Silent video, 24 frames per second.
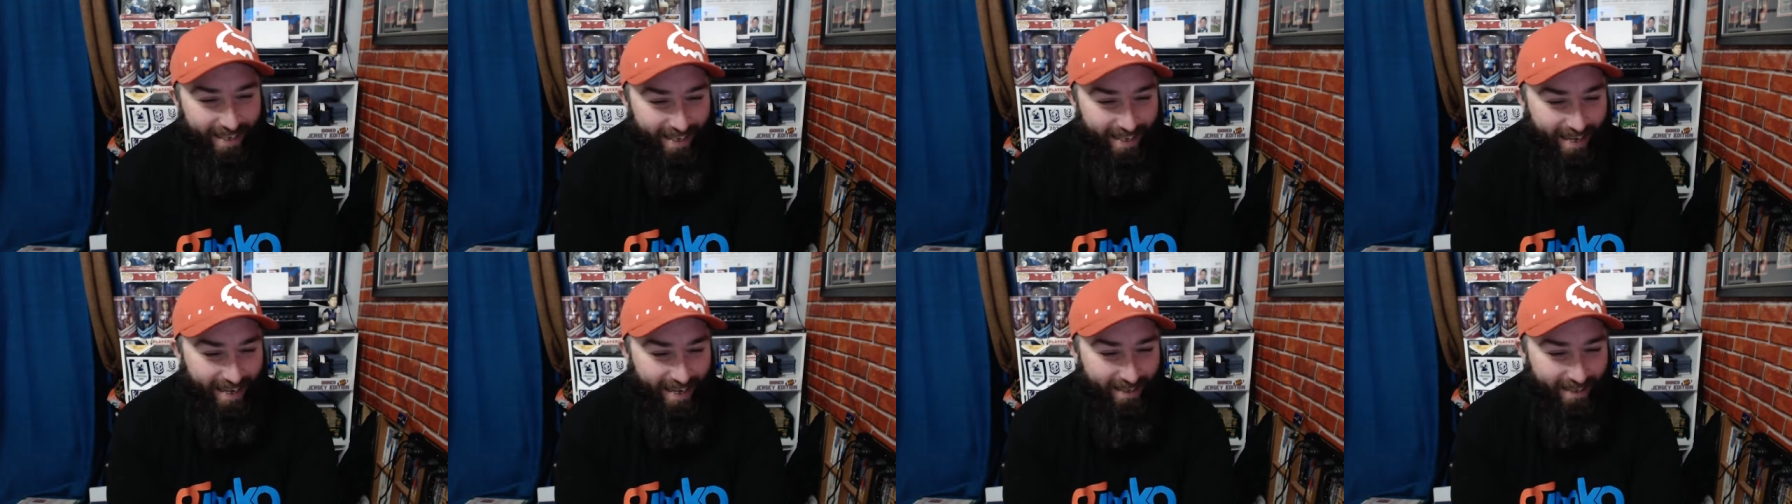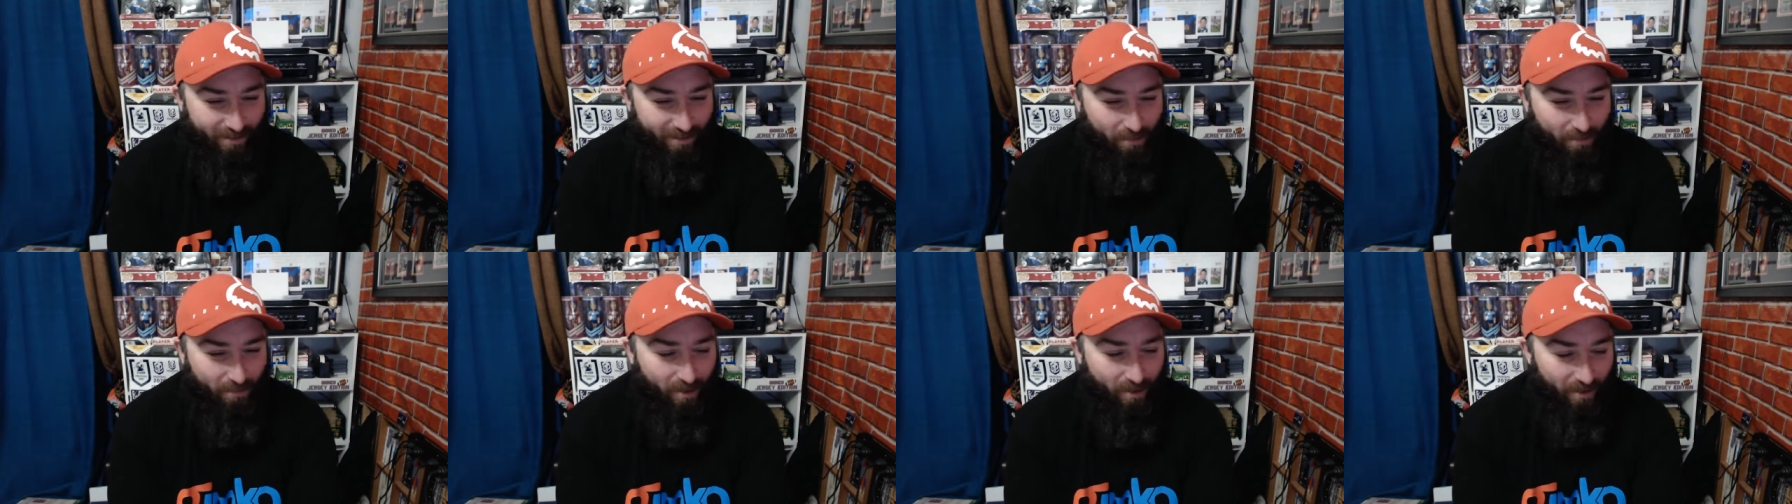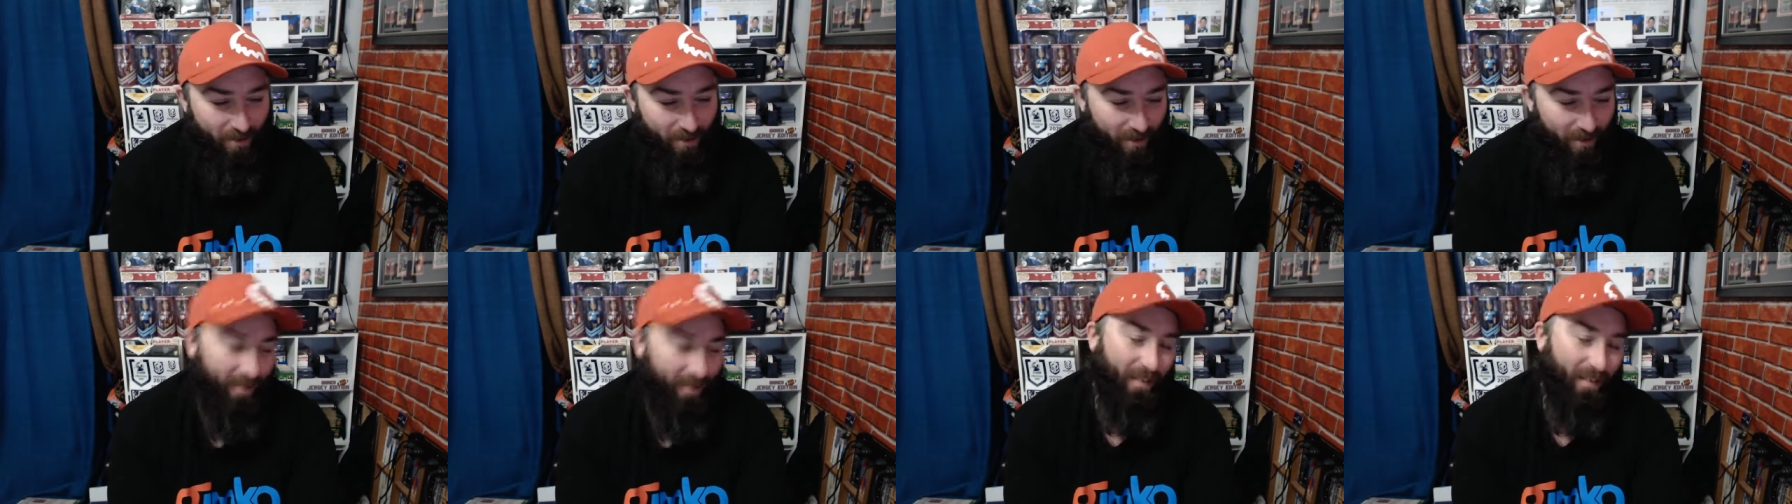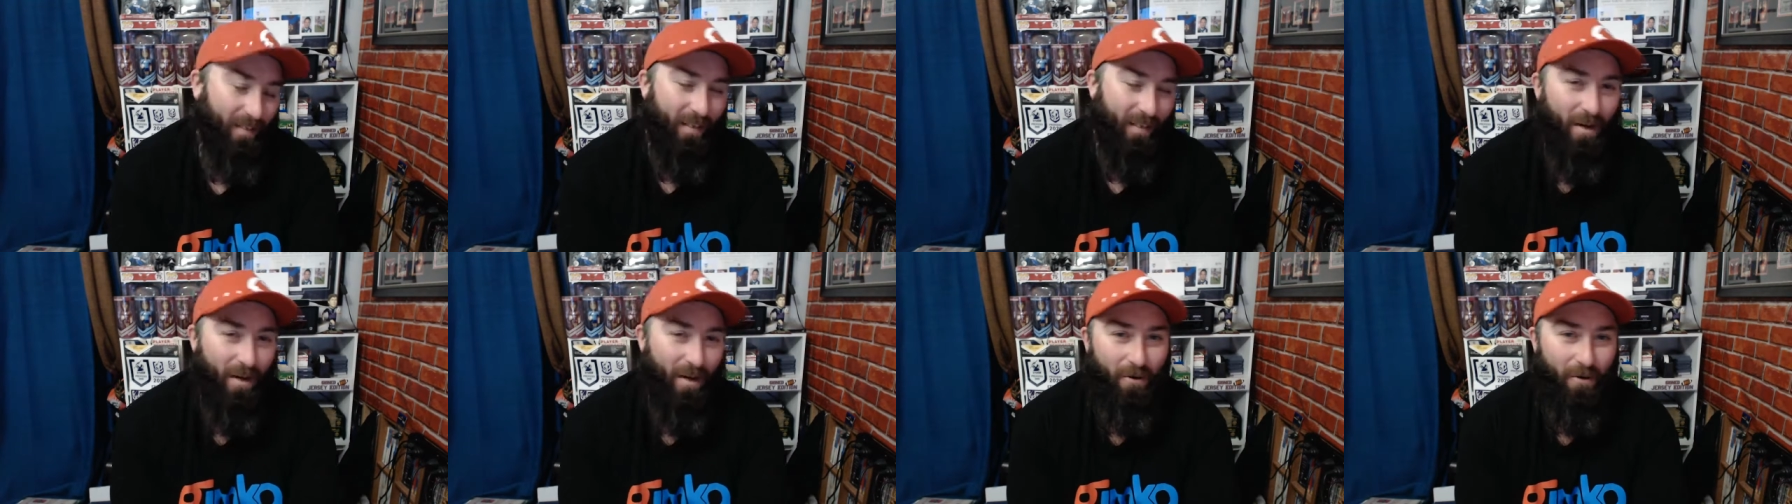it's more it's
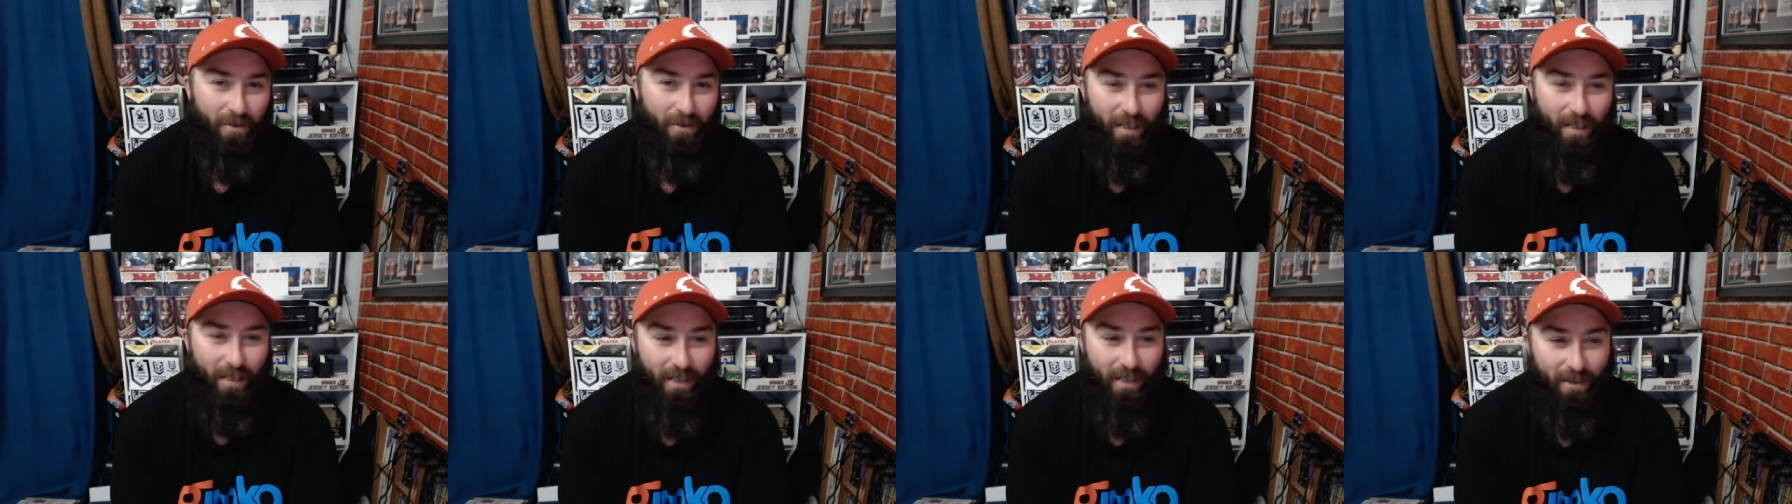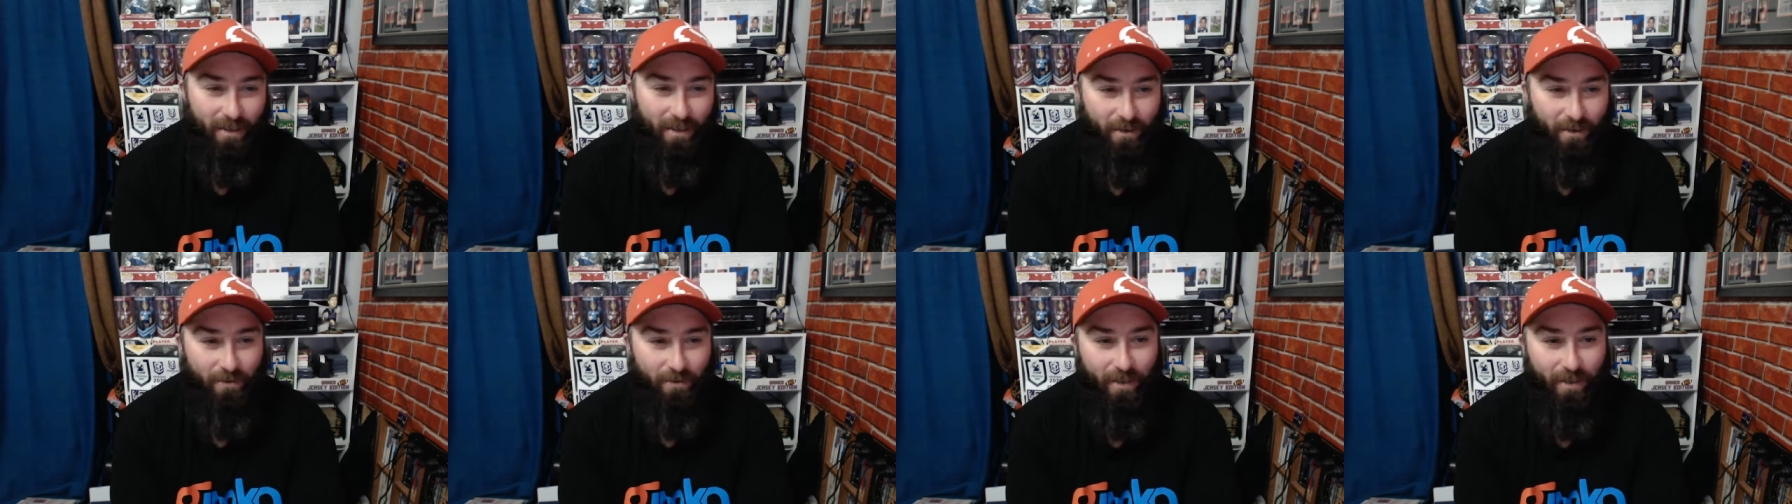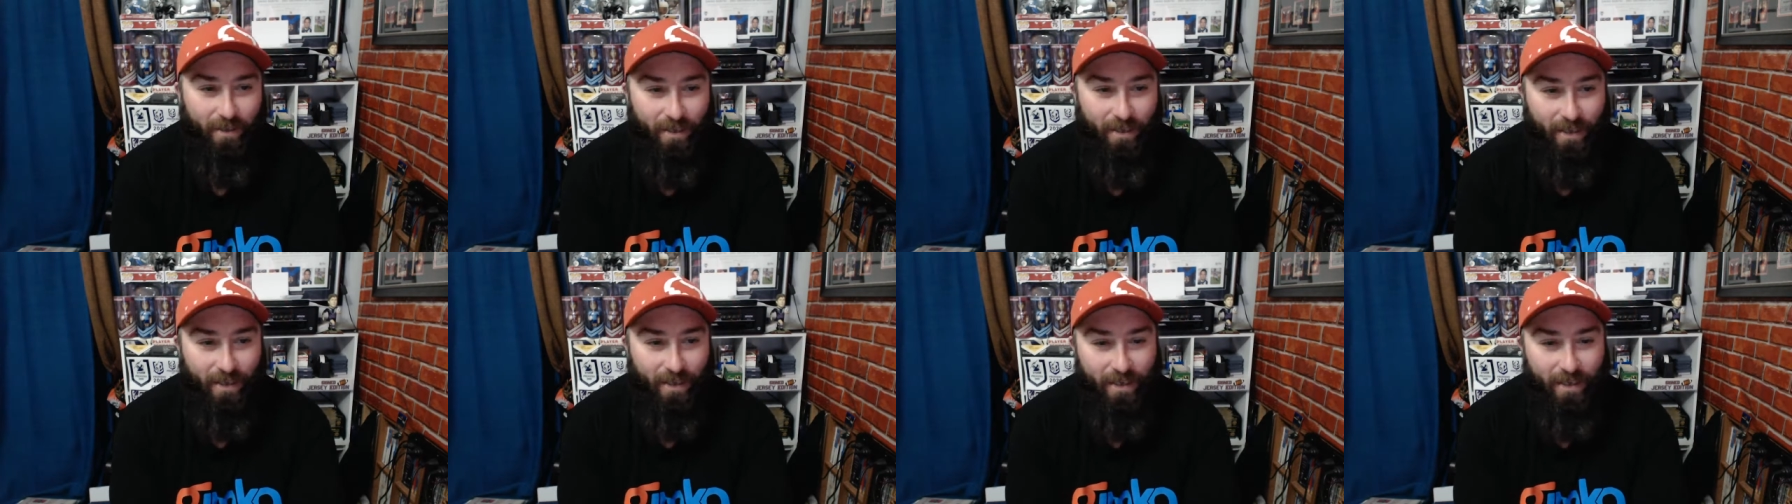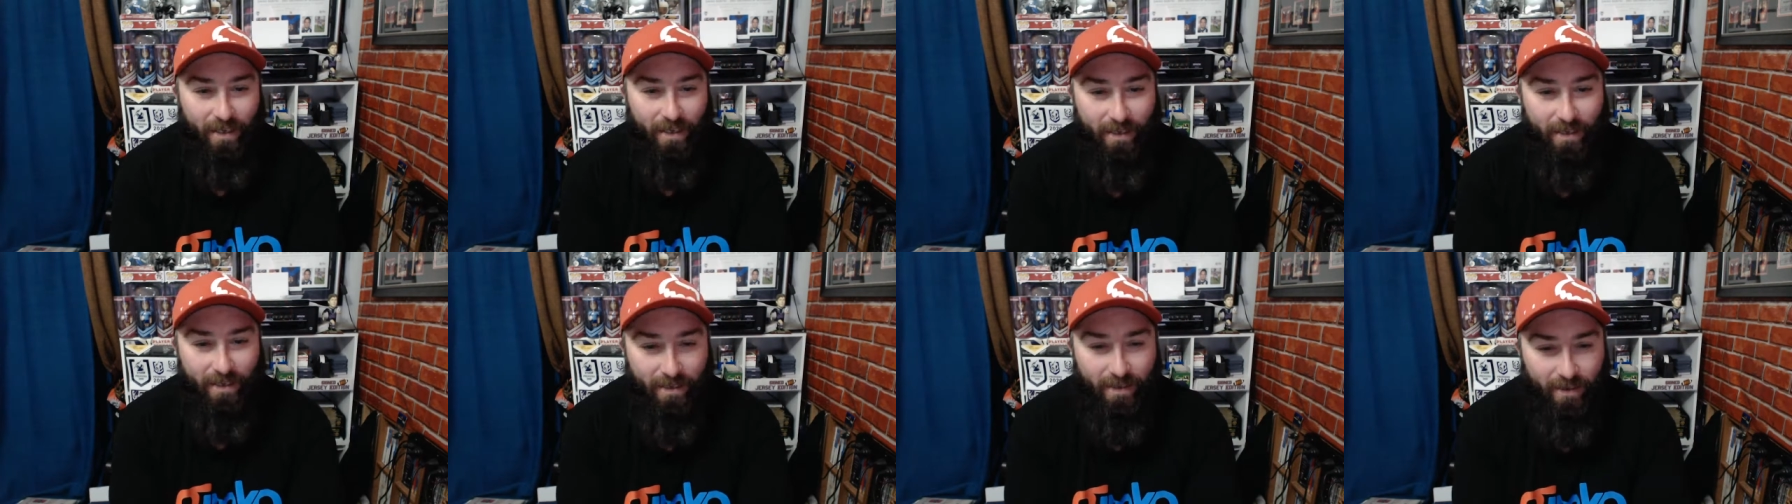an older older
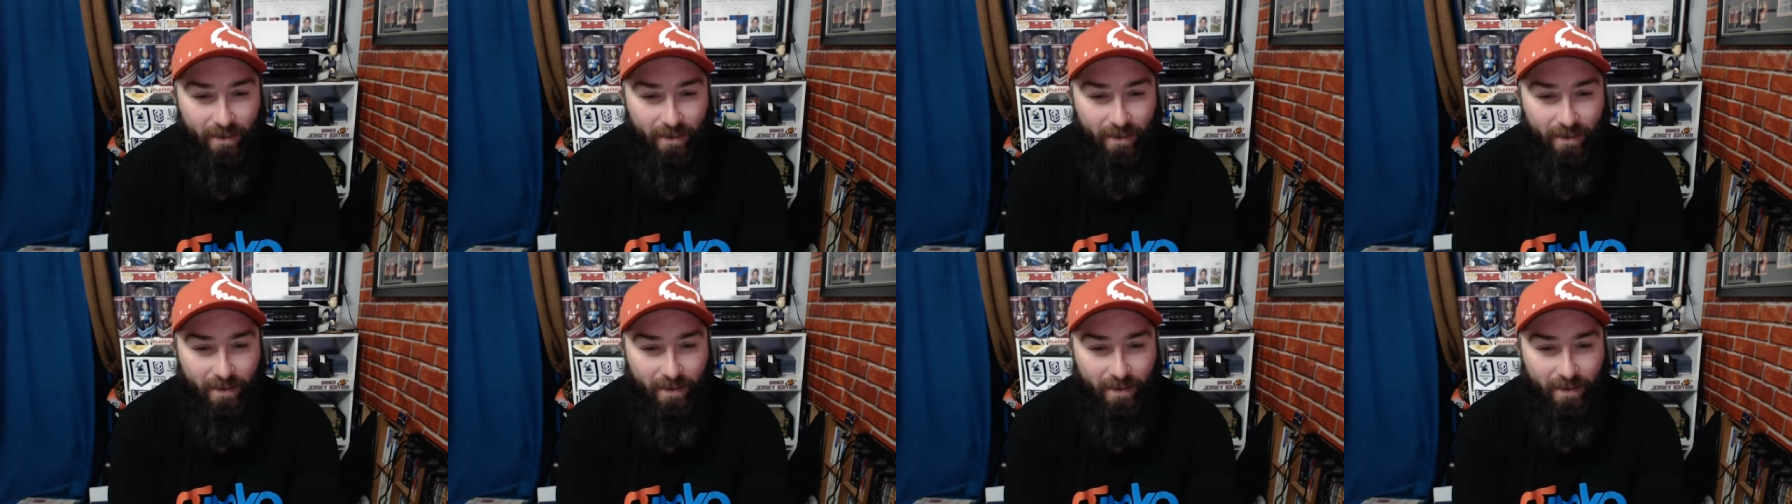league,